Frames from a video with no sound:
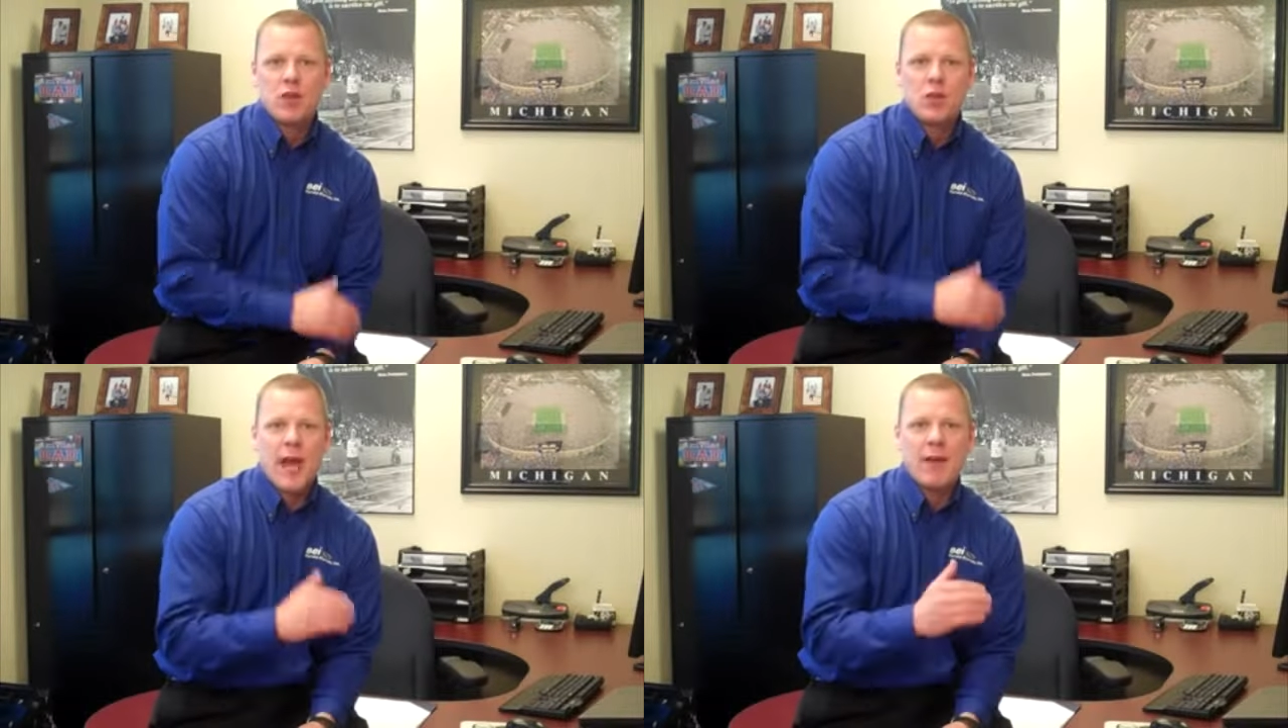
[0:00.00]

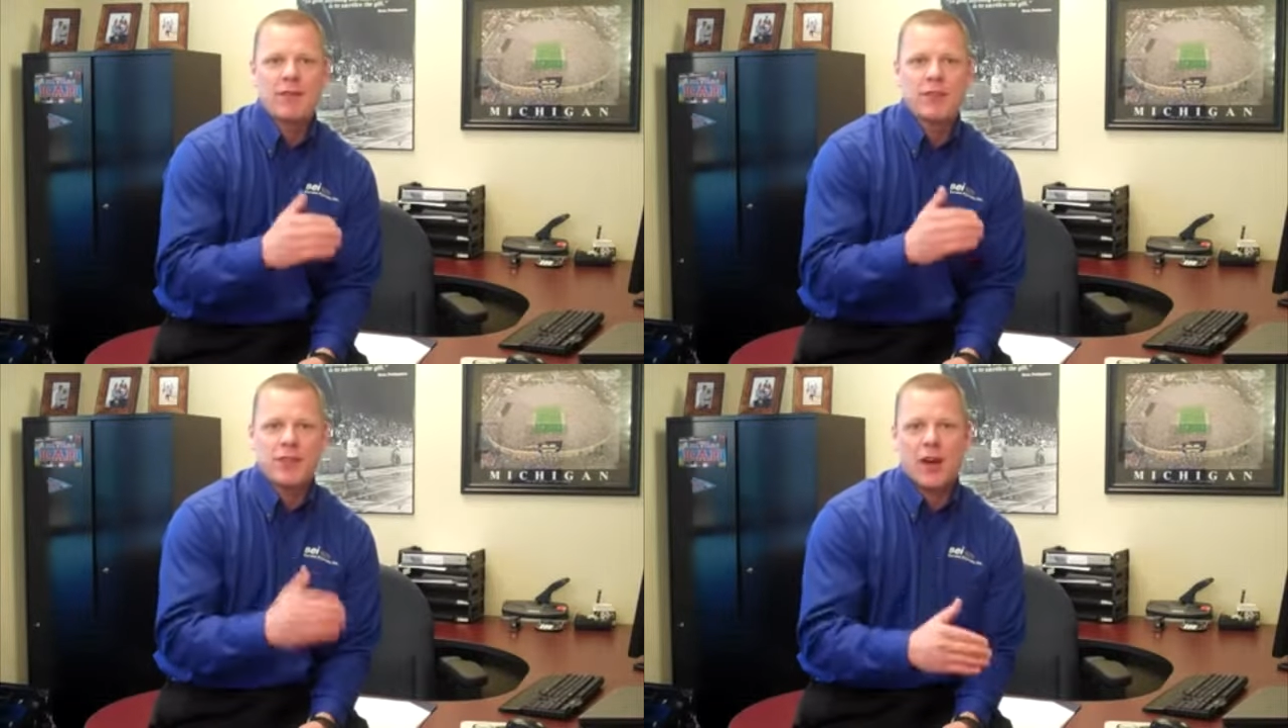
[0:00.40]
You
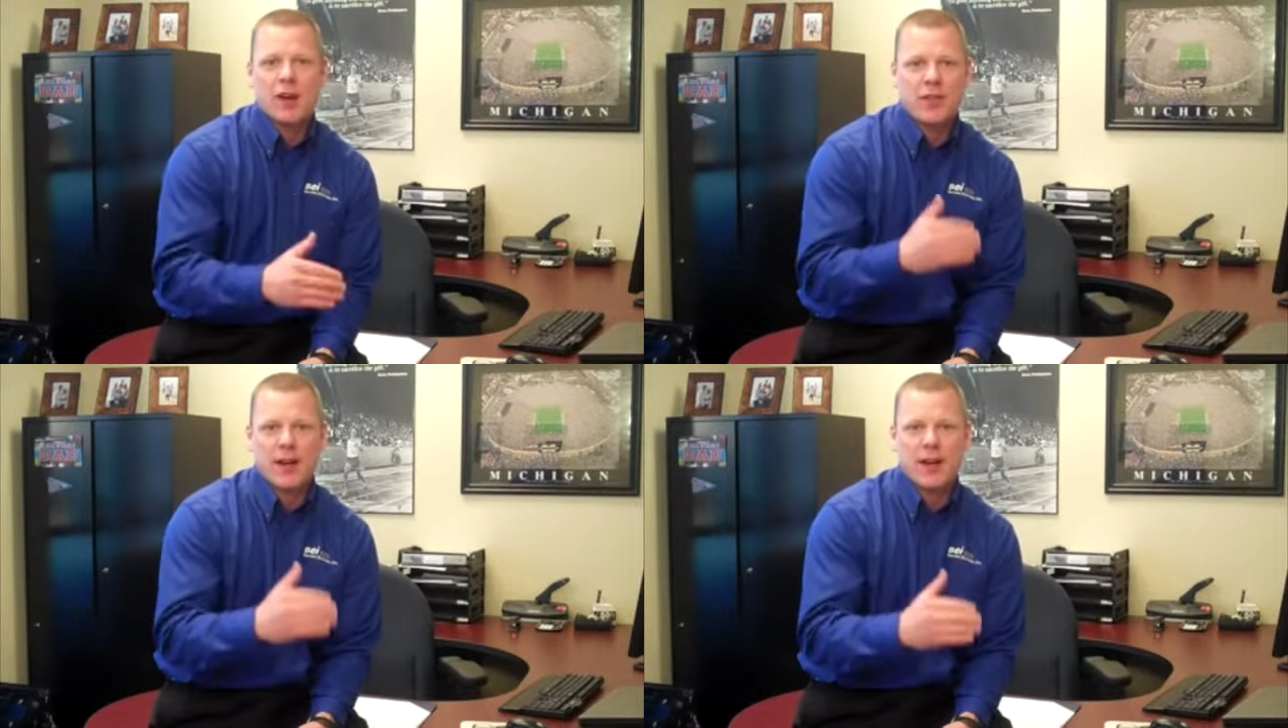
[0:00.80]
have to
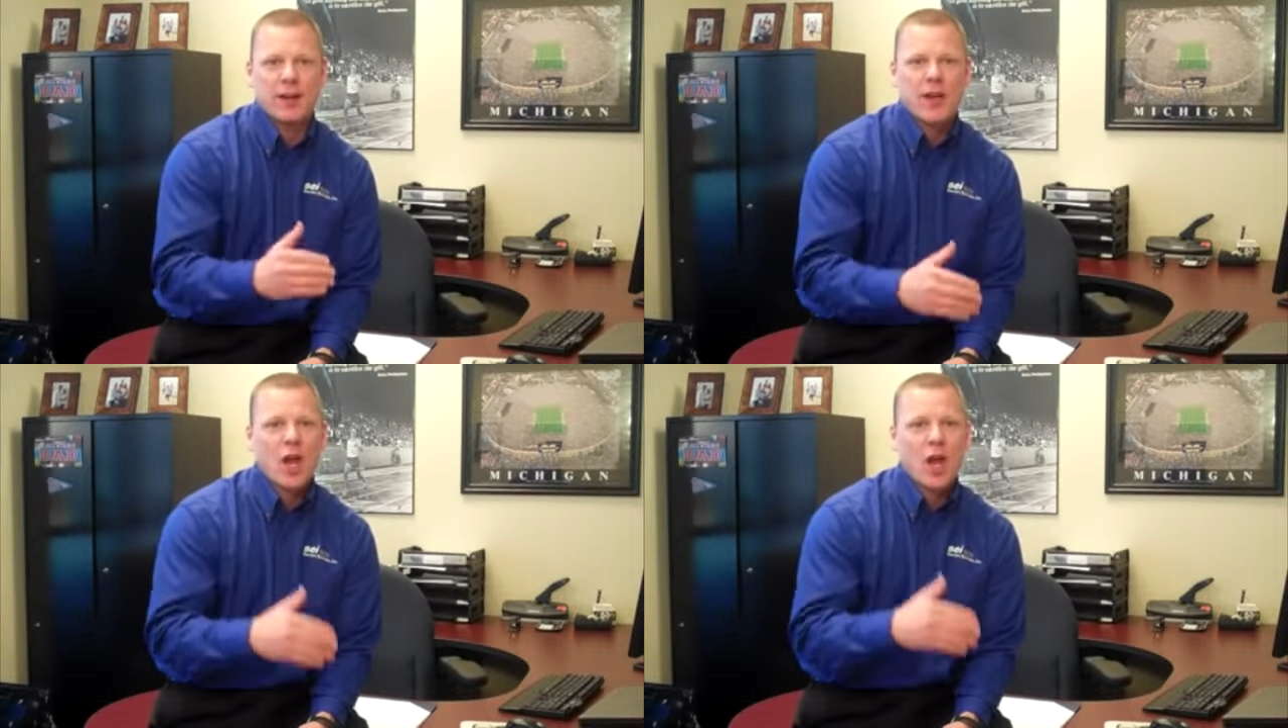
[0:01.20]
start
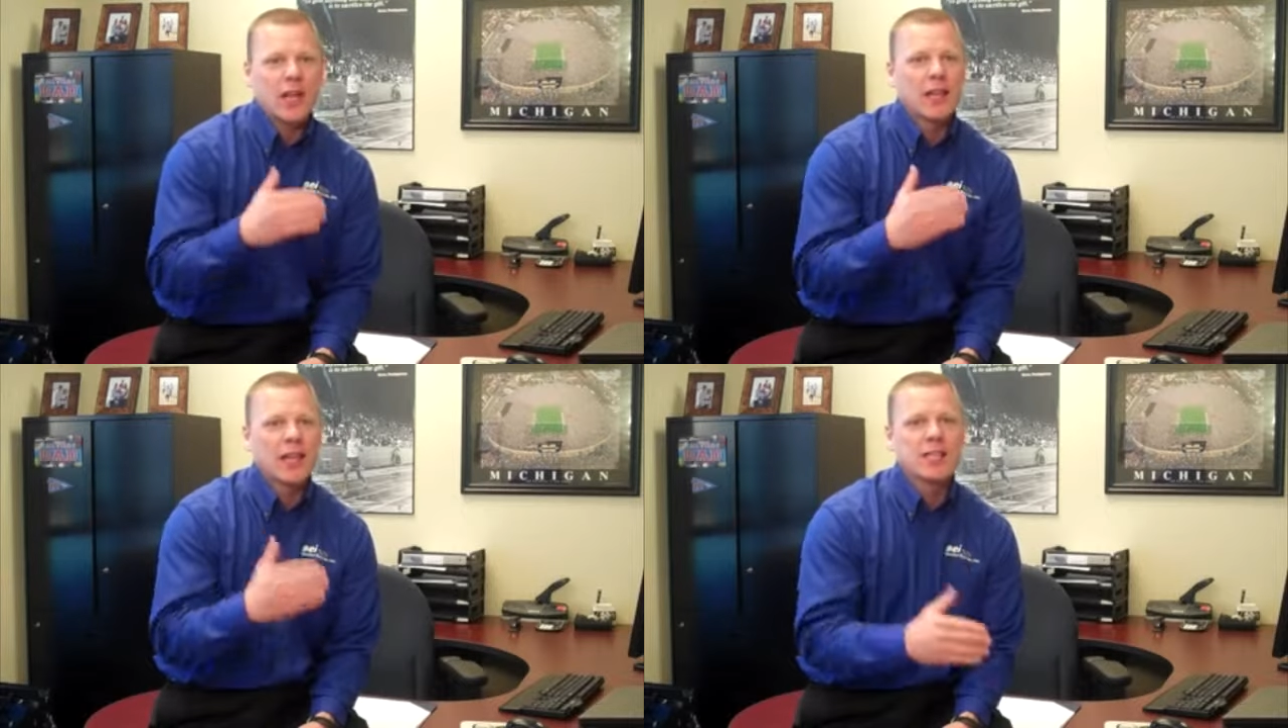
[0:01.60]
there.
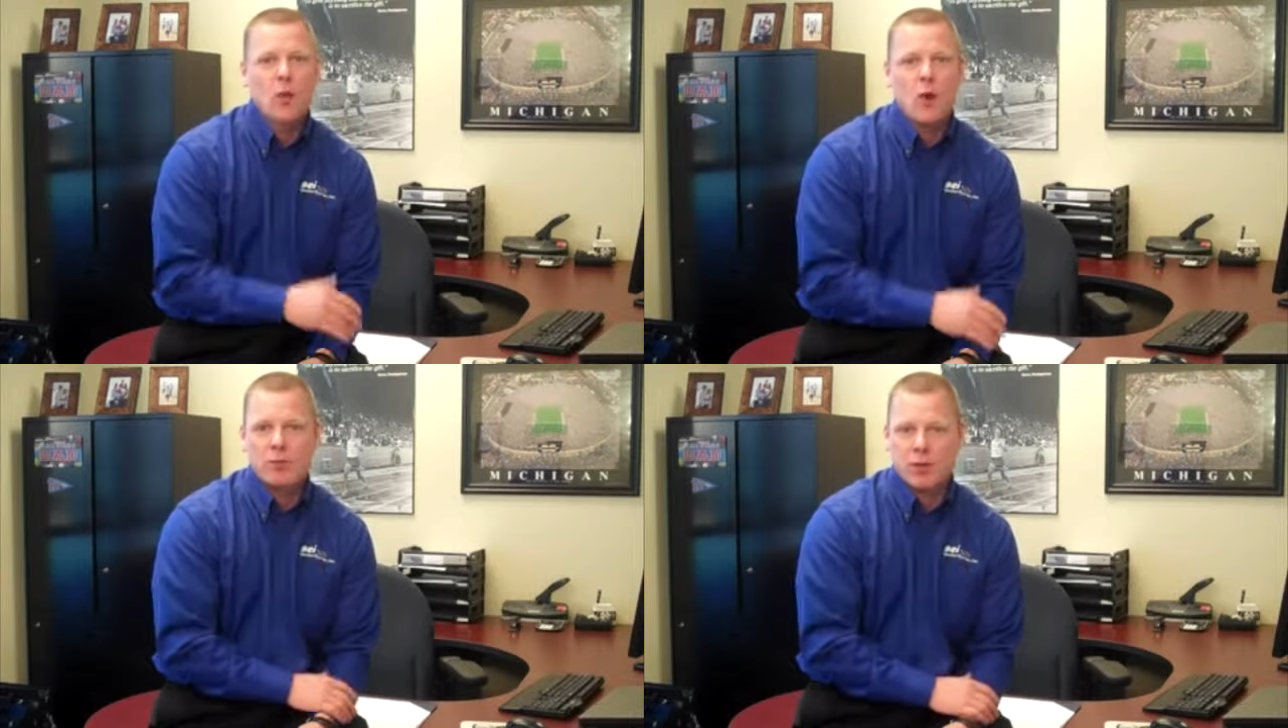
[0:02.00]
At
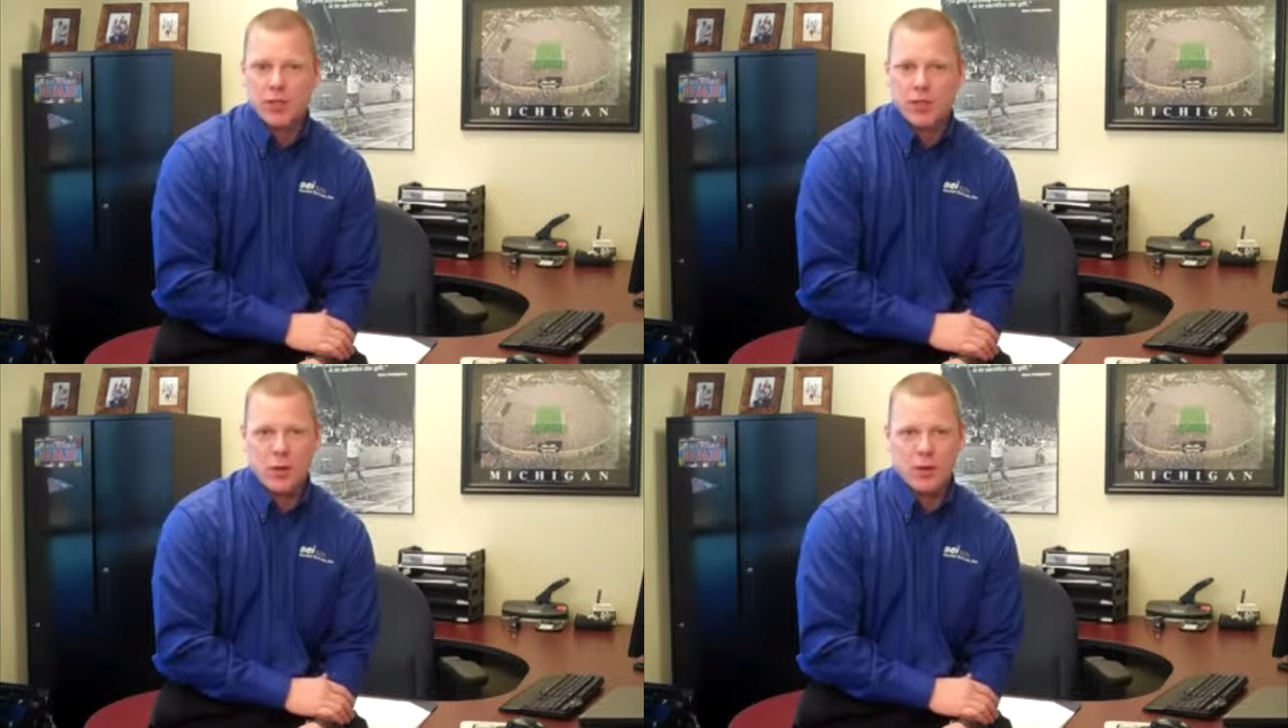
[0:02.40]
least one
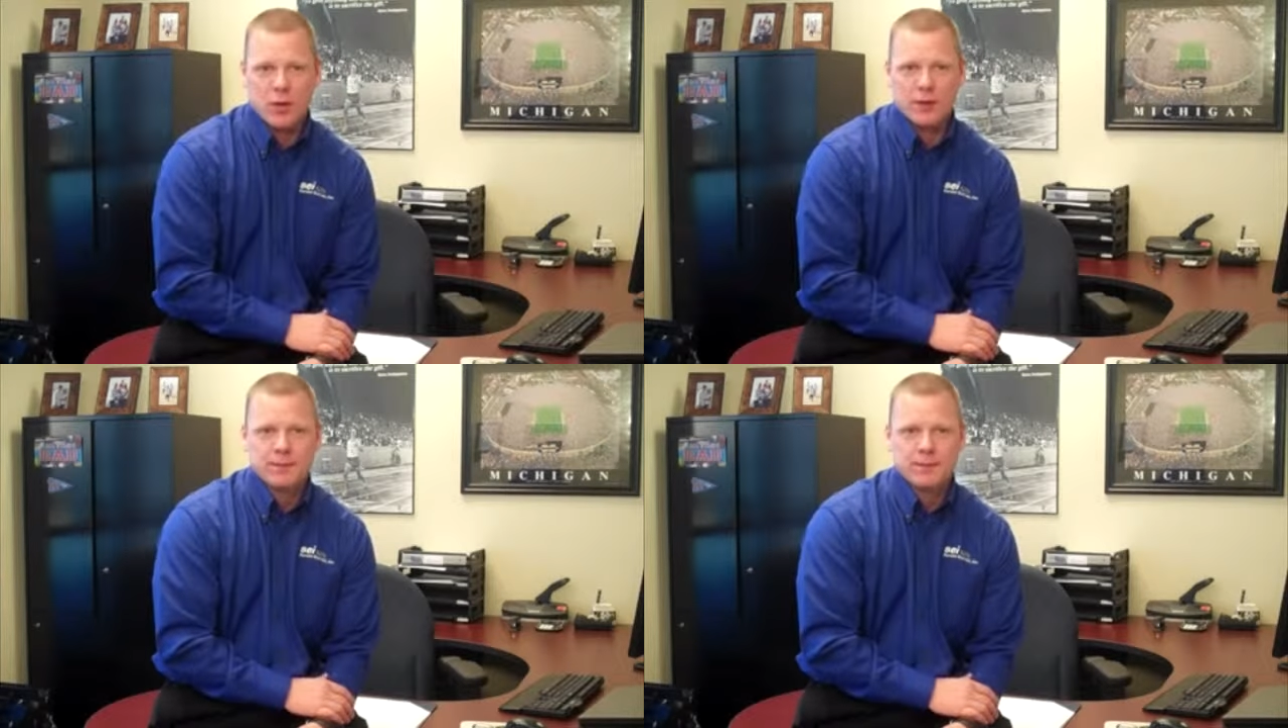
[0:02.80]
book a
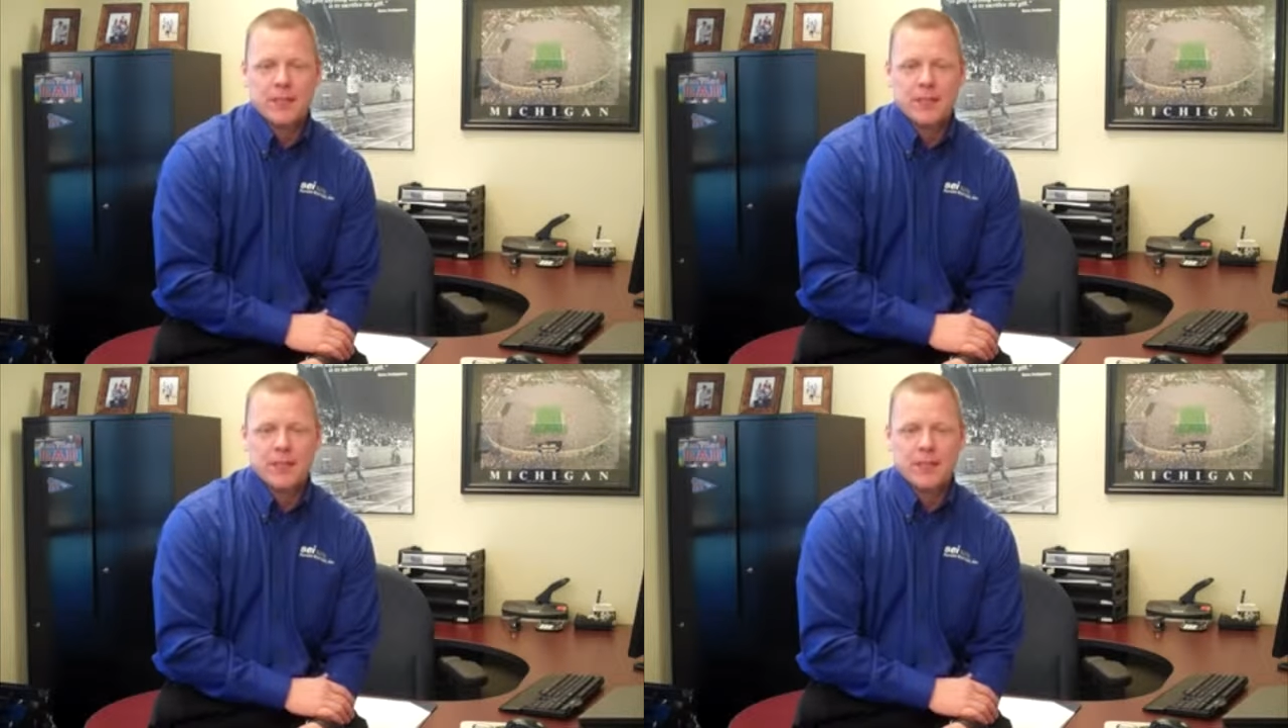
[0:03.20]
quarter.